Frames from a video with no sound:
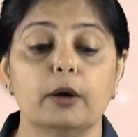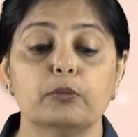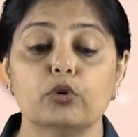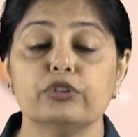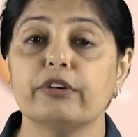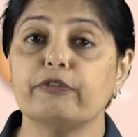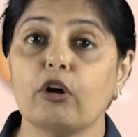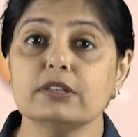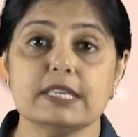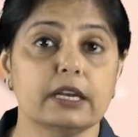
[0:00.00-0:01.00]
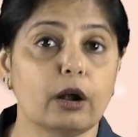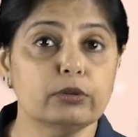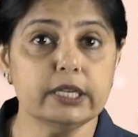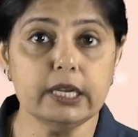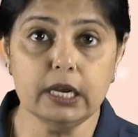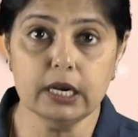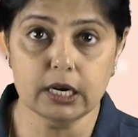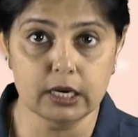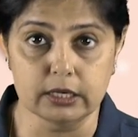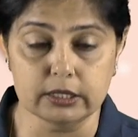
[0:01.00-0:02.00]
Moon revolves around the
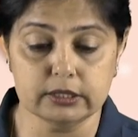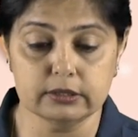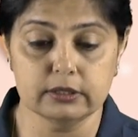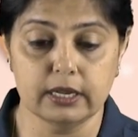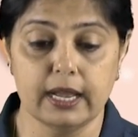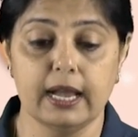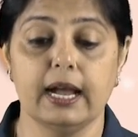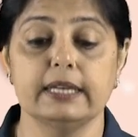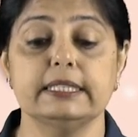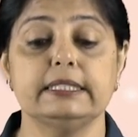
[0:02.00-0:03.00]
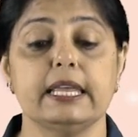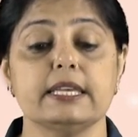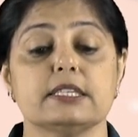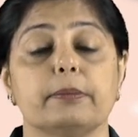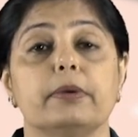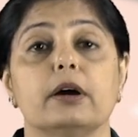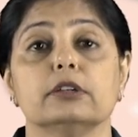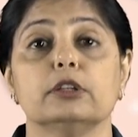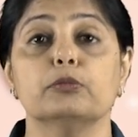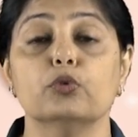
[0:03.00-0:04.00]
earth and it takes
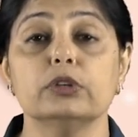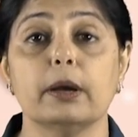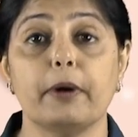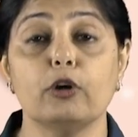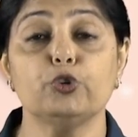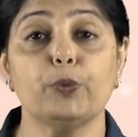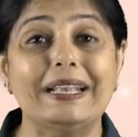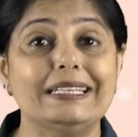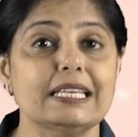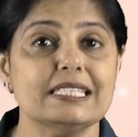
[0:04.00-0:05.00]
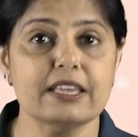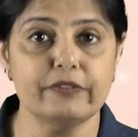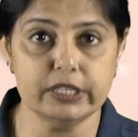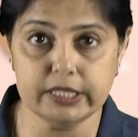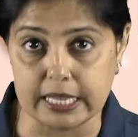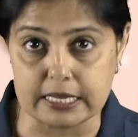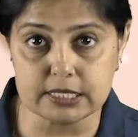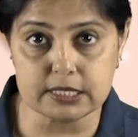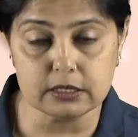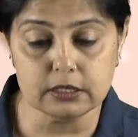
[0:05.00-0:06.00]
about the moon about 27
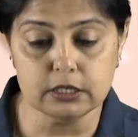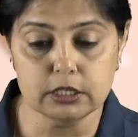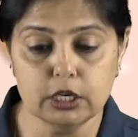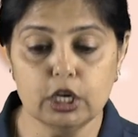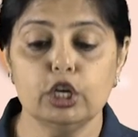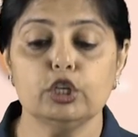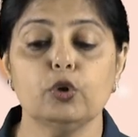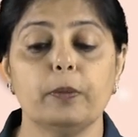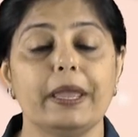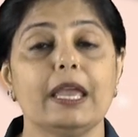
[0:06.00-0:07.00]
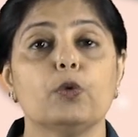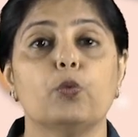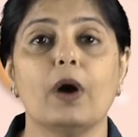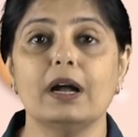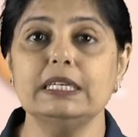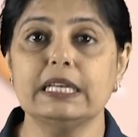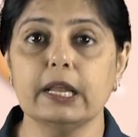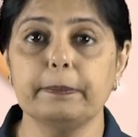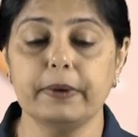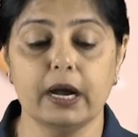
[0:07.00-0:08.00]
days to make one
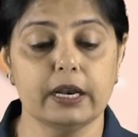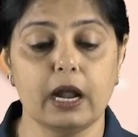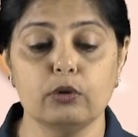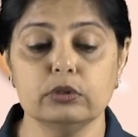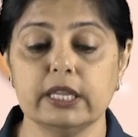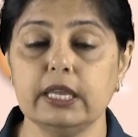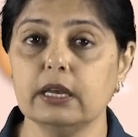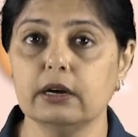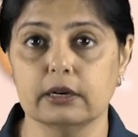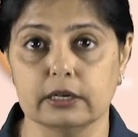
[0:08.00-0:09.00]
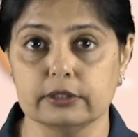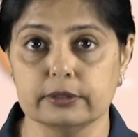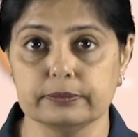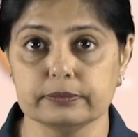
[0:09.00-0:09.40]
trip around the earth.